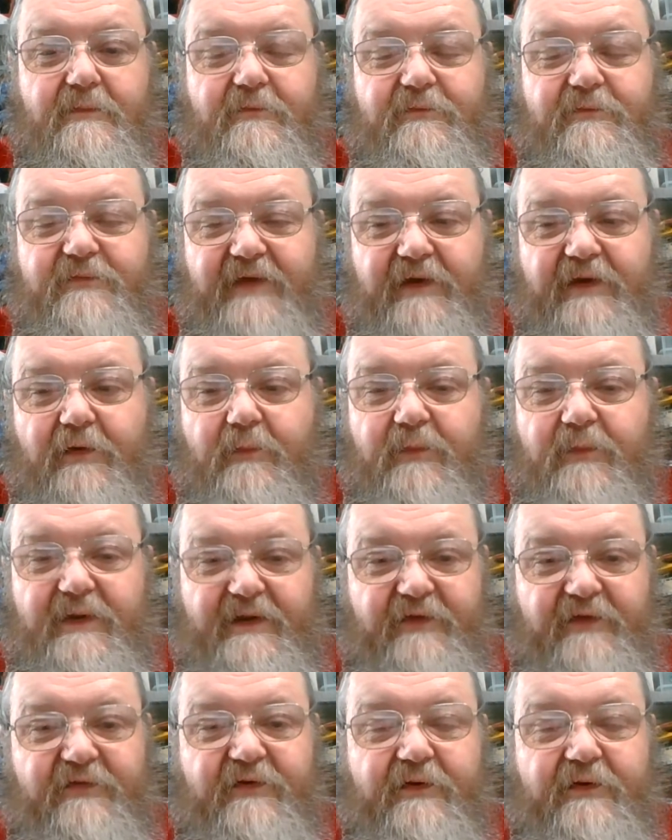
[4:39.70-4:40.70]
fed up with
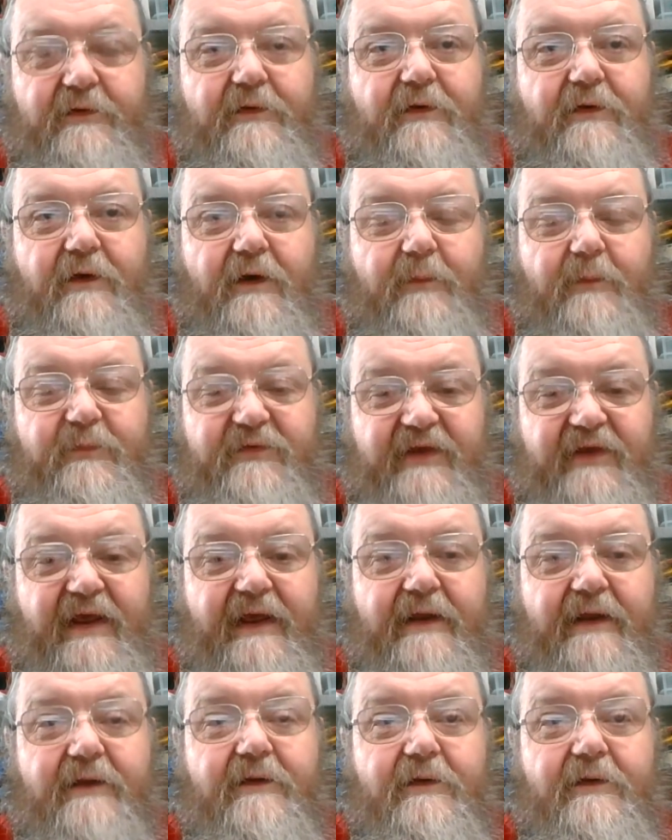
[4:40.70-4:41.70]
this and
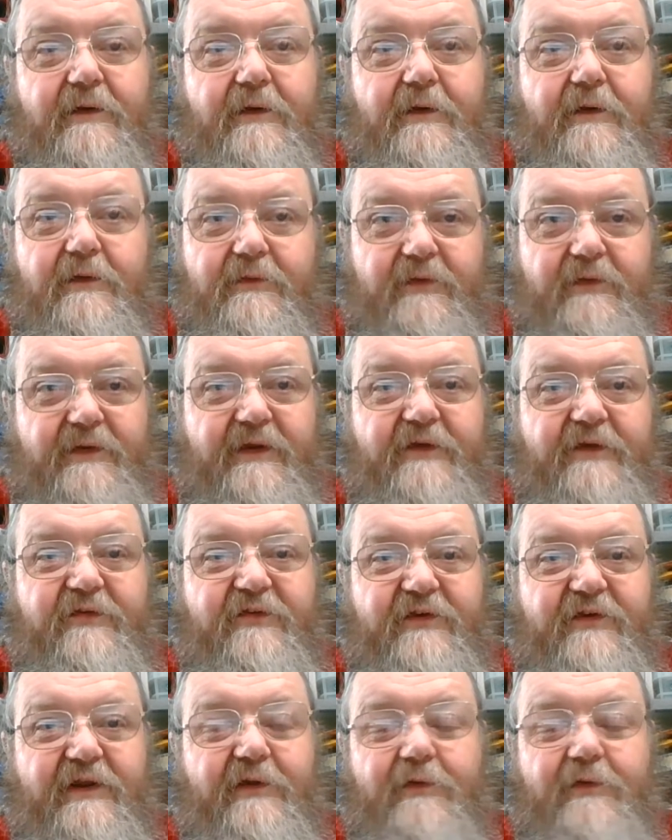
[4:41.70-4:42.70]
upset that they're
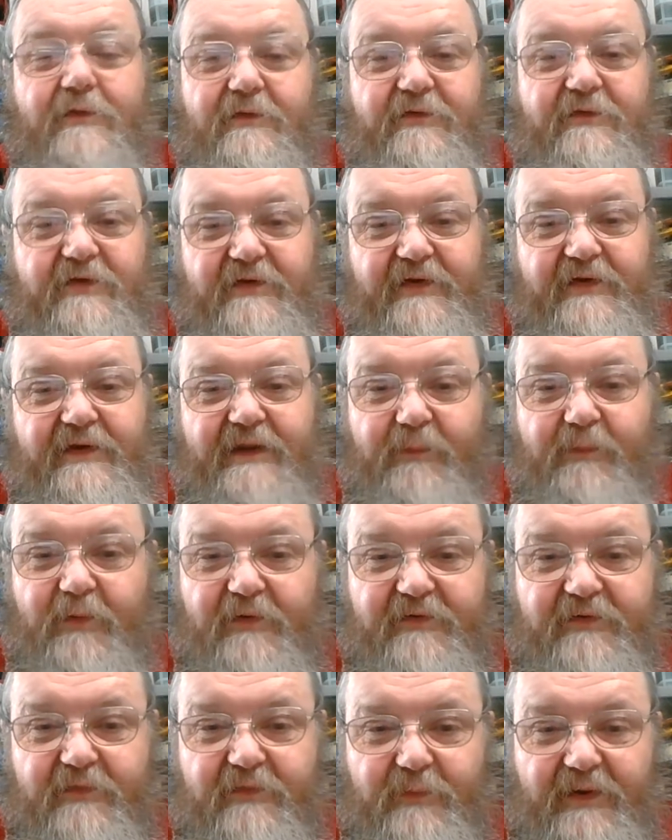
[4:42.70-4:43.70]
still sitting in their
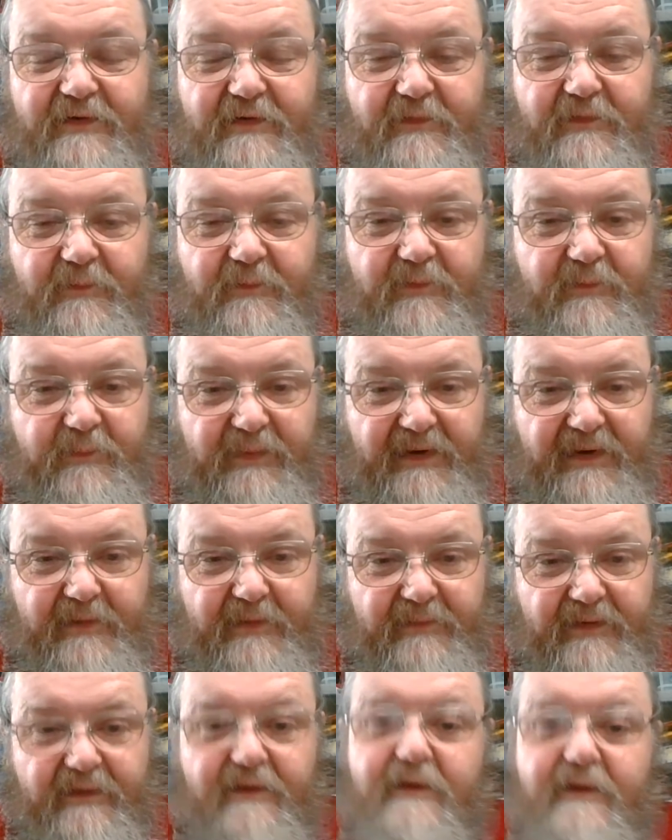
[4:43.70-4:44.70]
boxes waiting to be
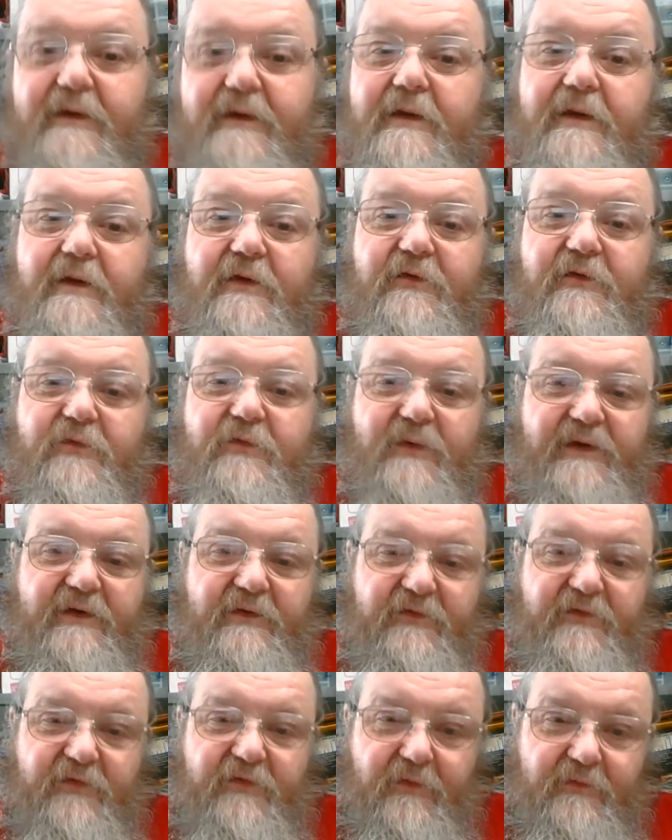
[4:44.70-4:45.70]
repairing. To add
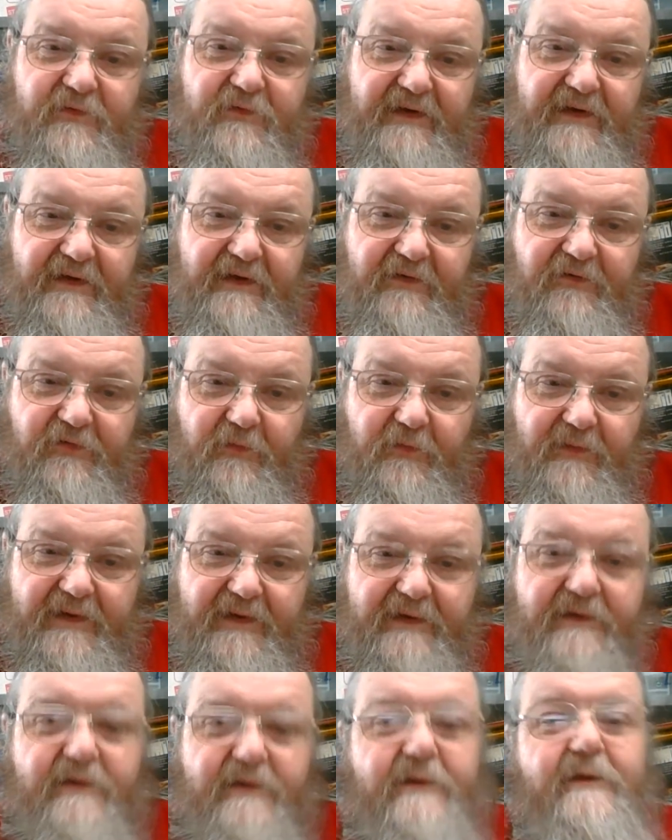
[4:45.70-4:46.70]
insult to
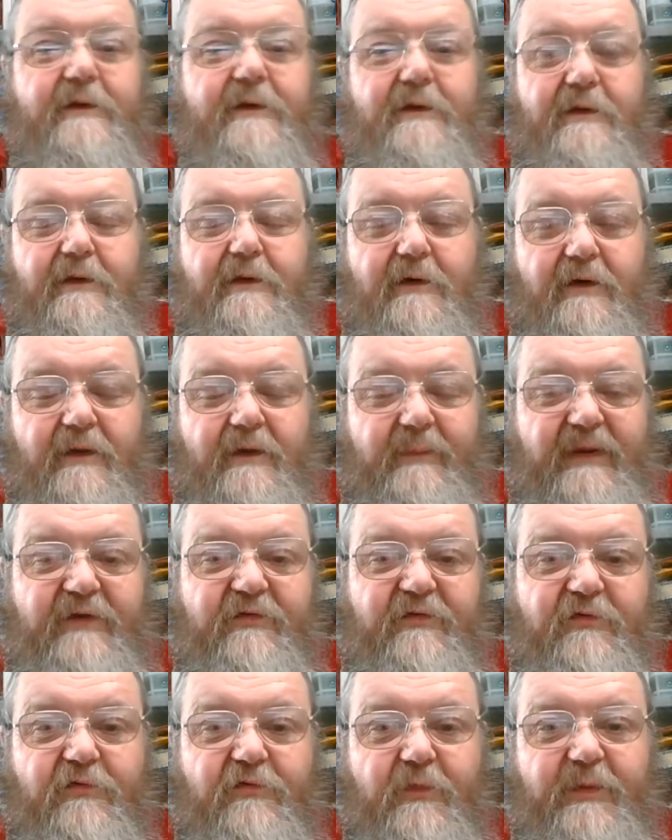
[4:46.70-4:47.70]
injury, I
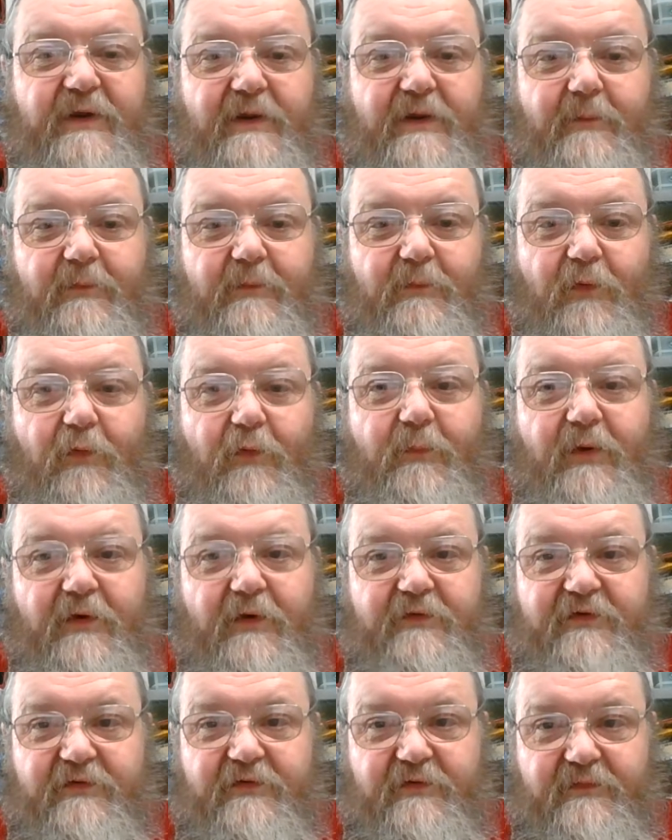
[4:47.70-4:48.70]
managed to drop a couple more
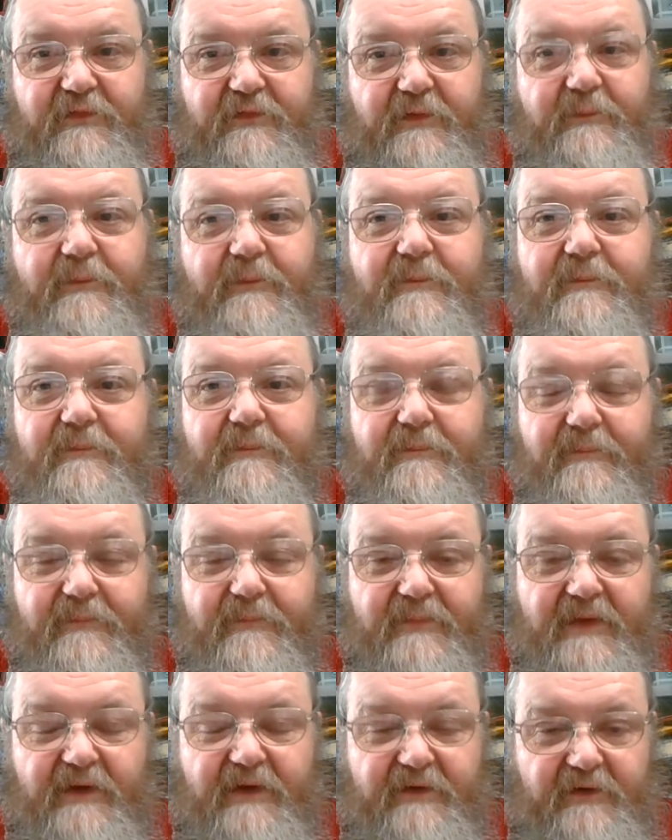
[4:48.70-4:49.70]
boxes of them,
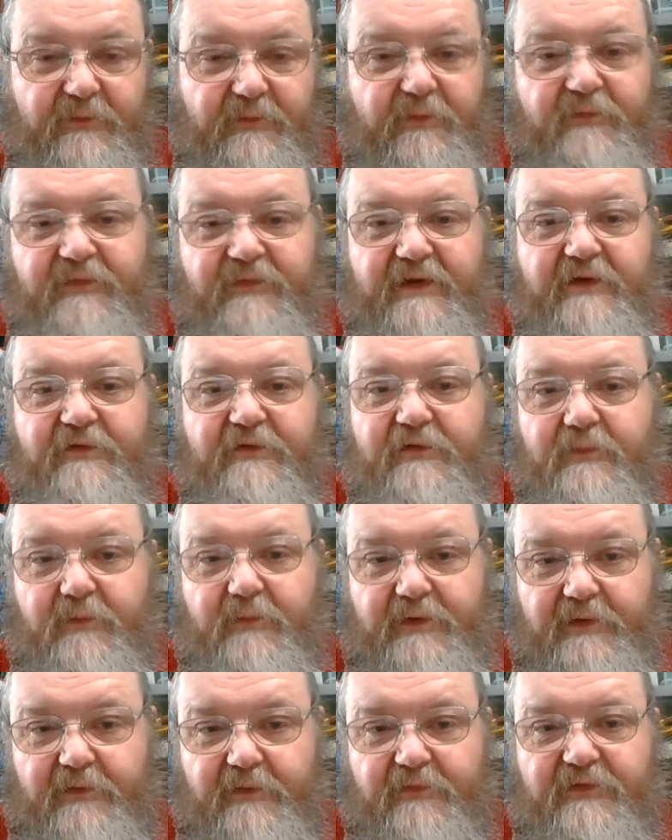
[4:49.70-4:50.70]
and these were the figures that were
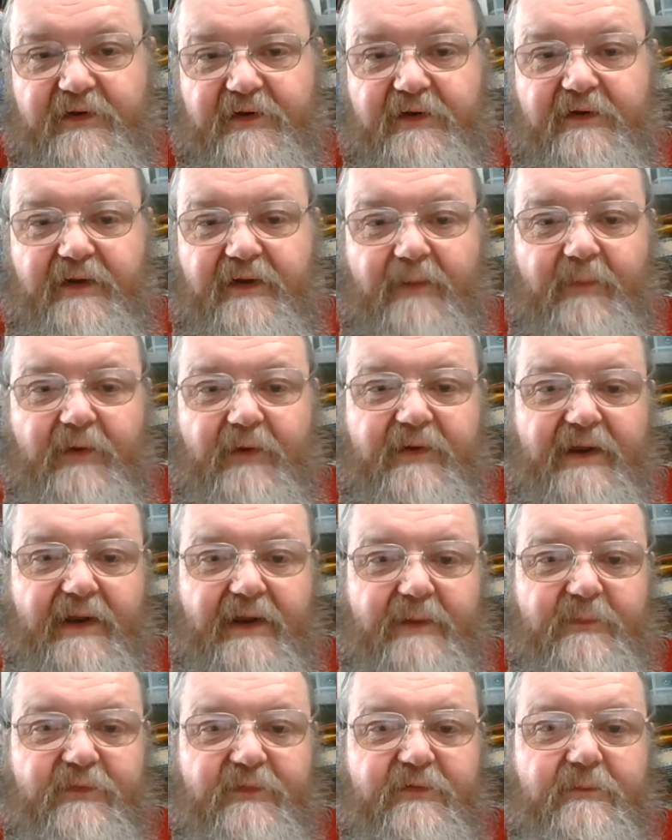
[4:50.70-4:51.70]
used in the demo
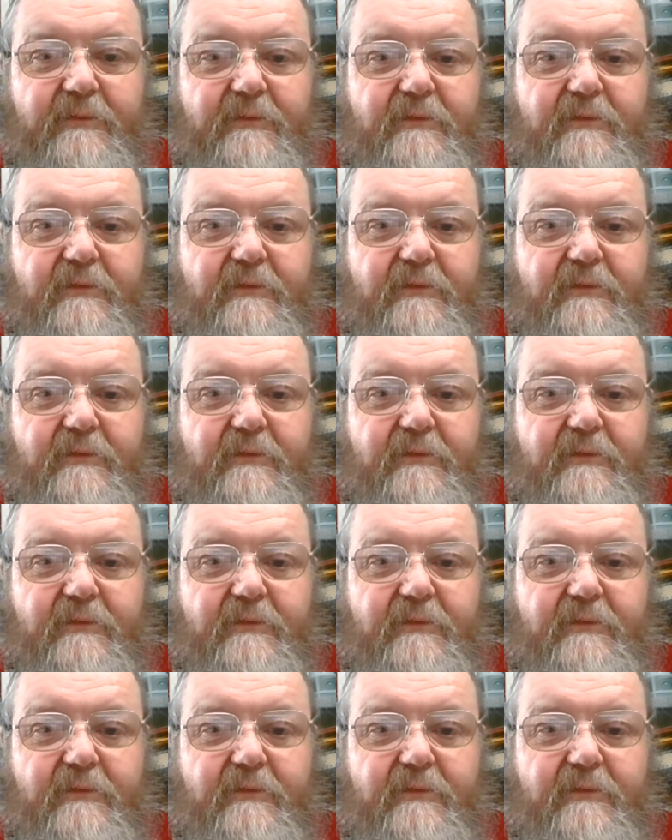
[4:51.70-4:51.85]
games